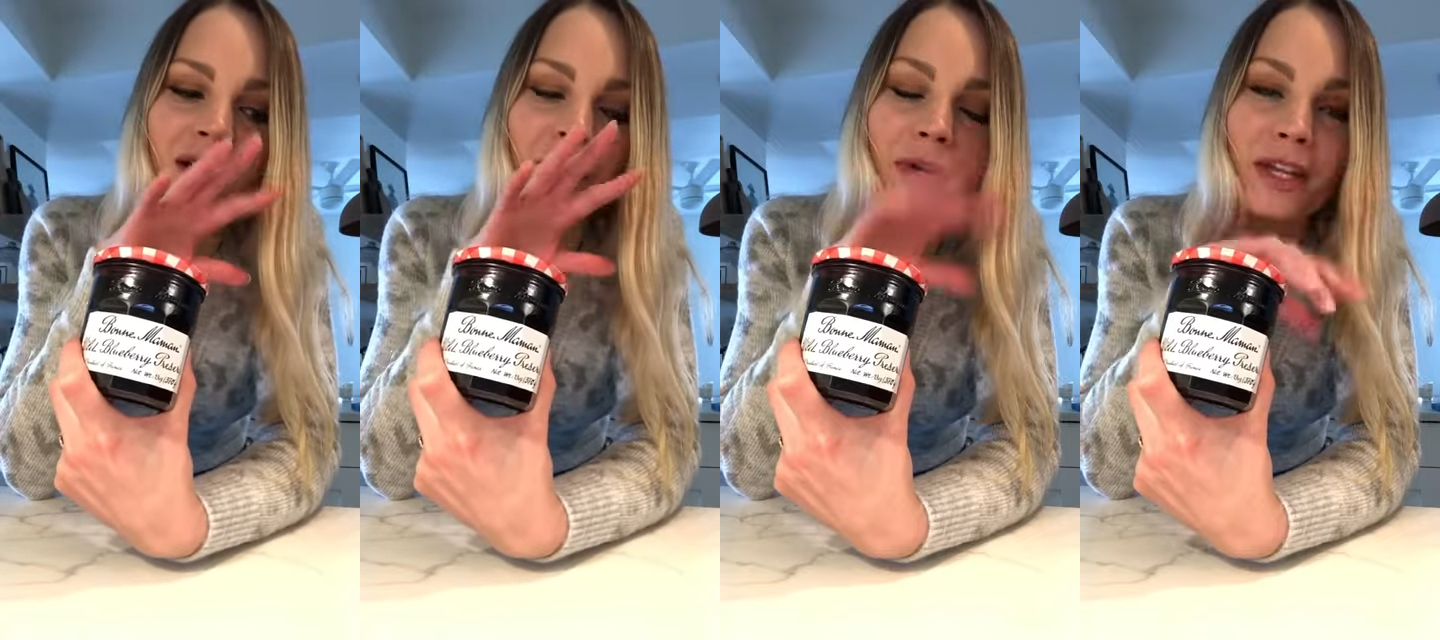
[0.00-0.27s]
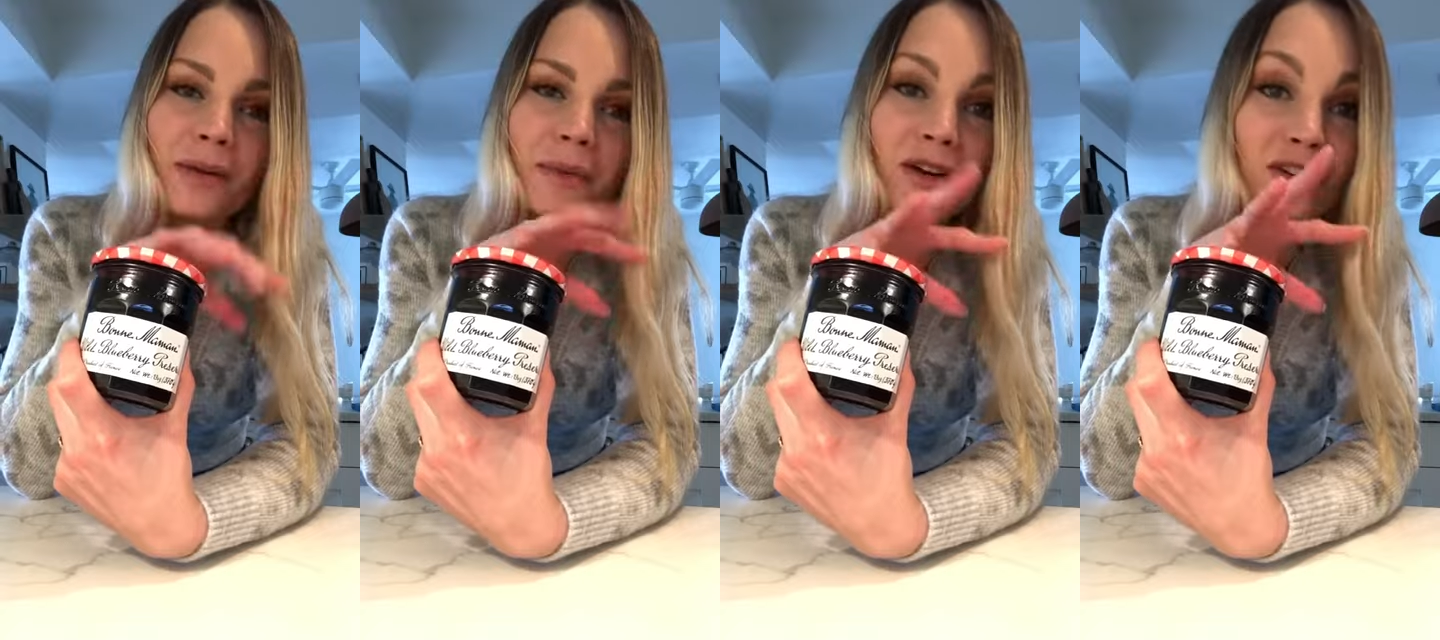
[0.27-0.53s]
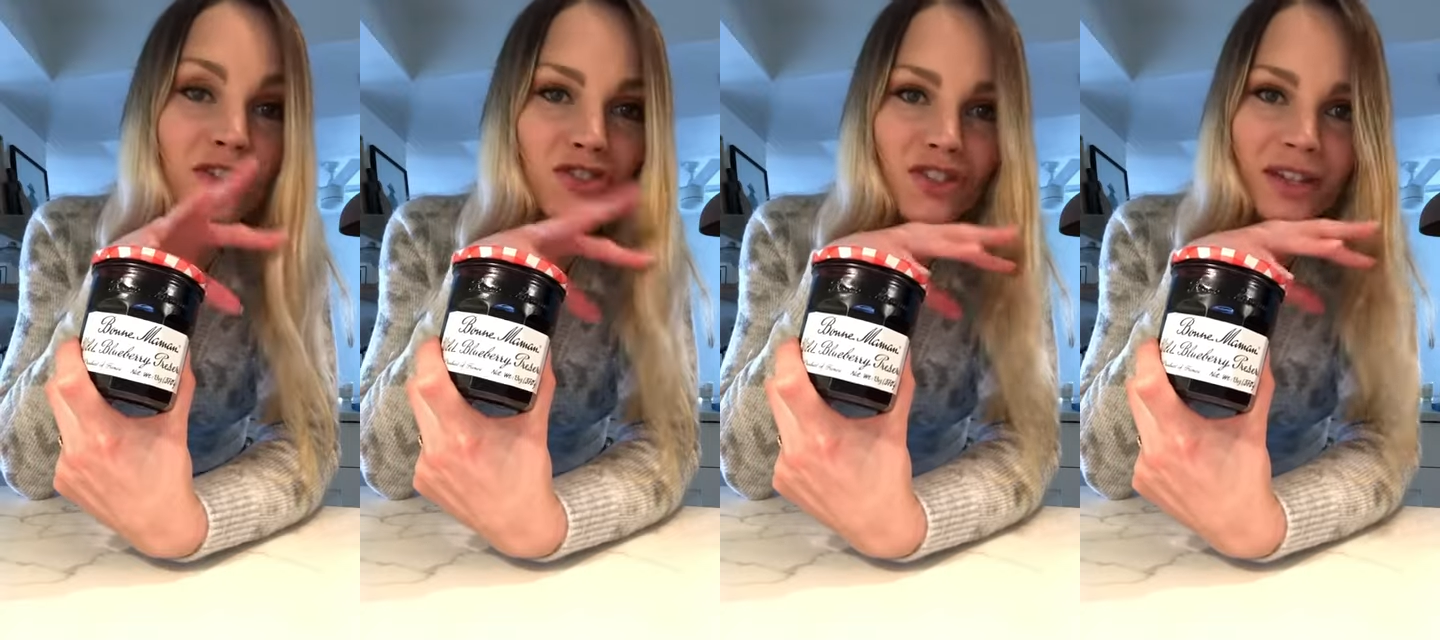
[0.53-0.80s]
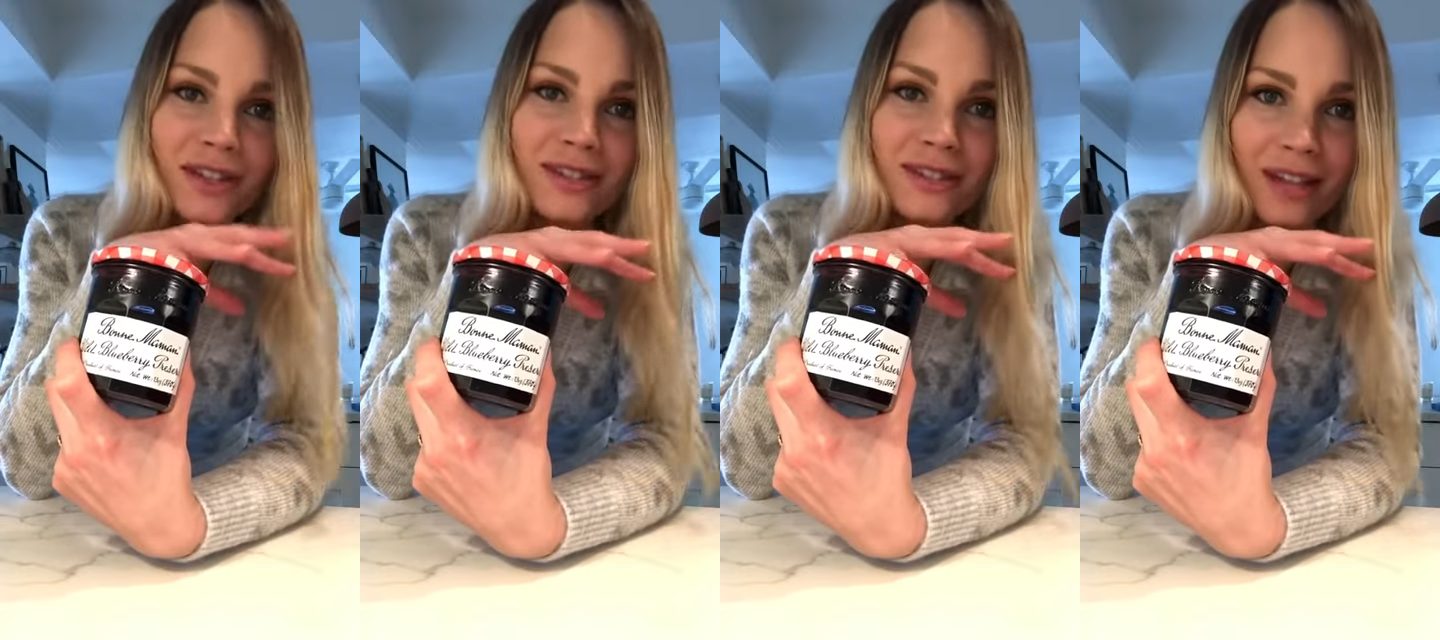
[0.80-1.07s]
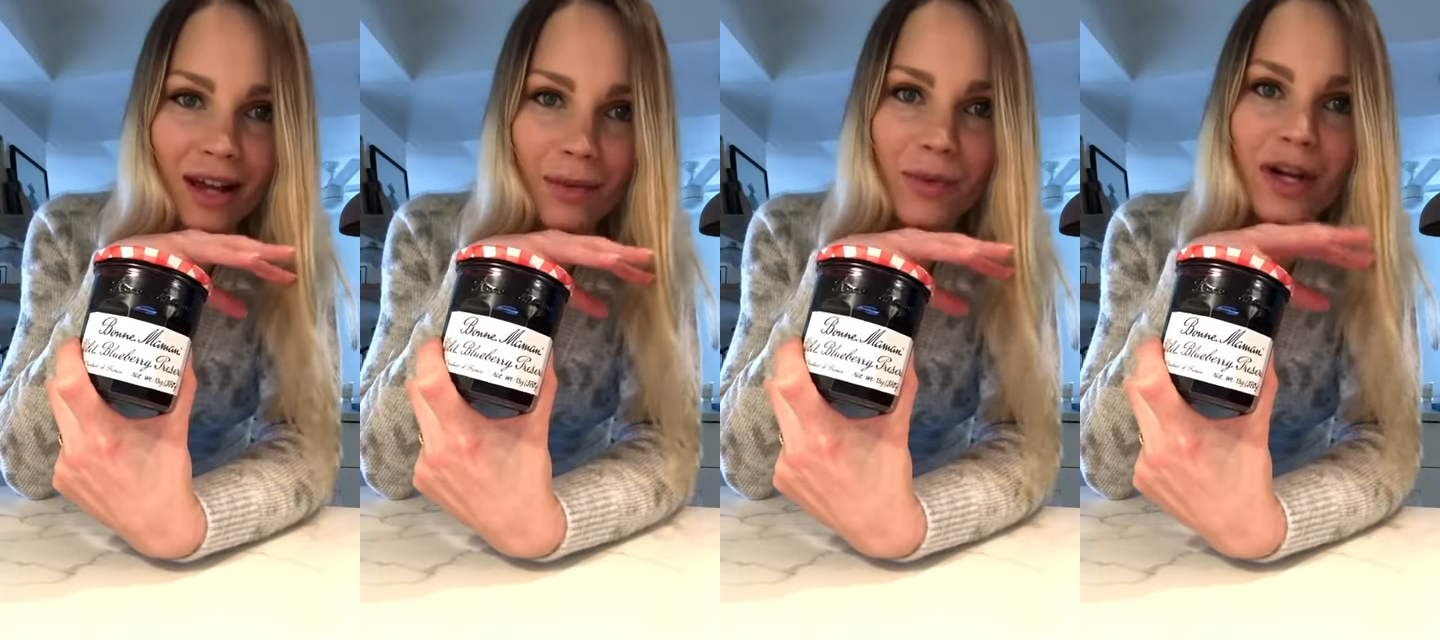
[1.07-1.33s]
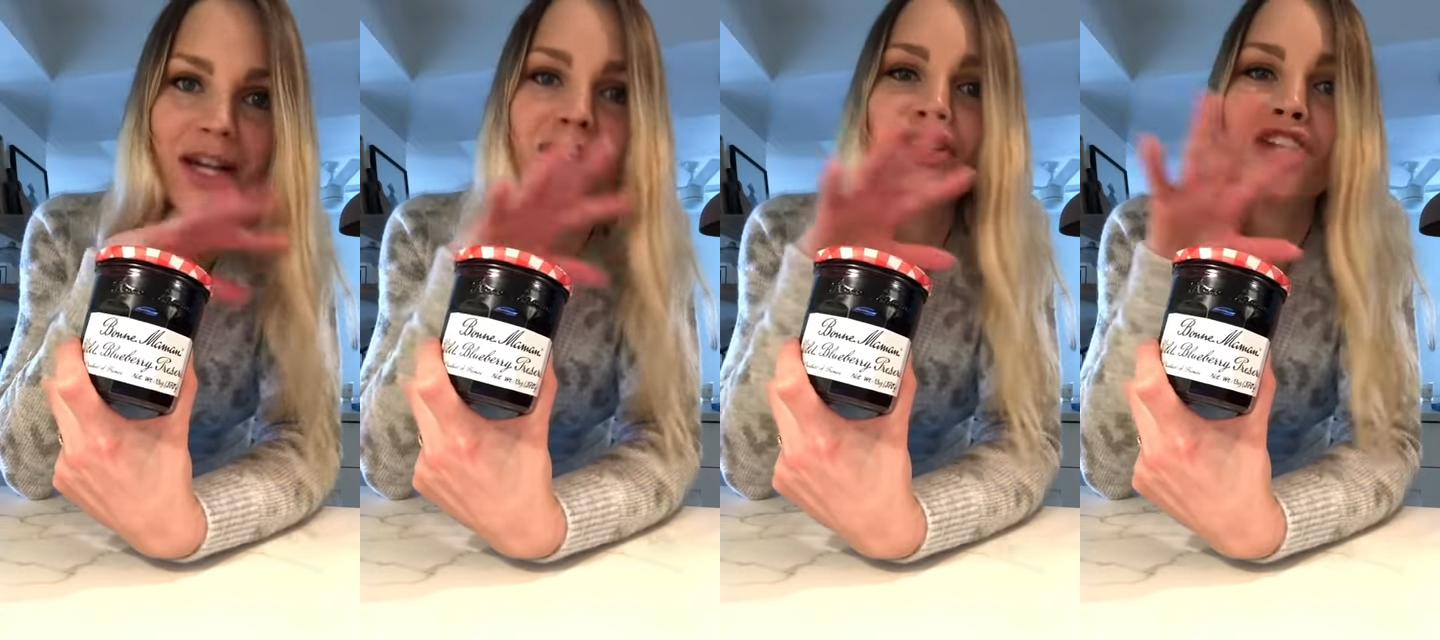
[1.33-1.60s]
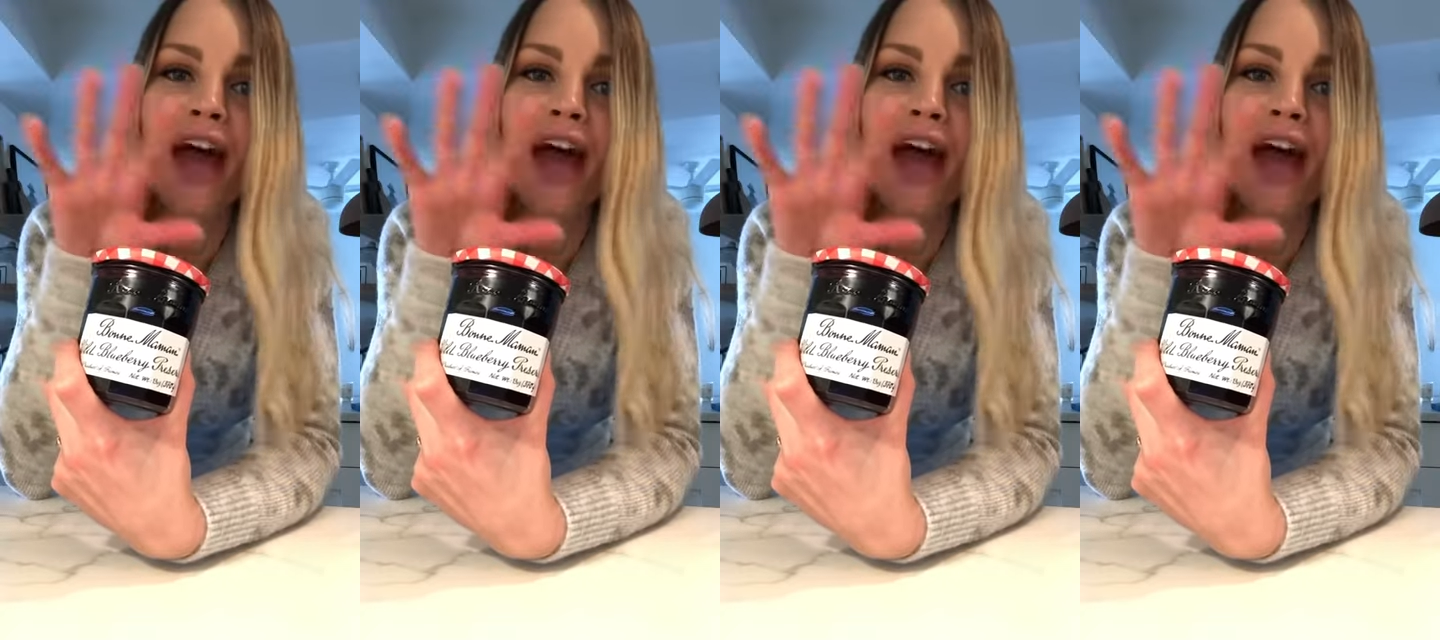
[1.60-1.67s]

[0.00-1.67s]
a peanut butter and jelly sandwich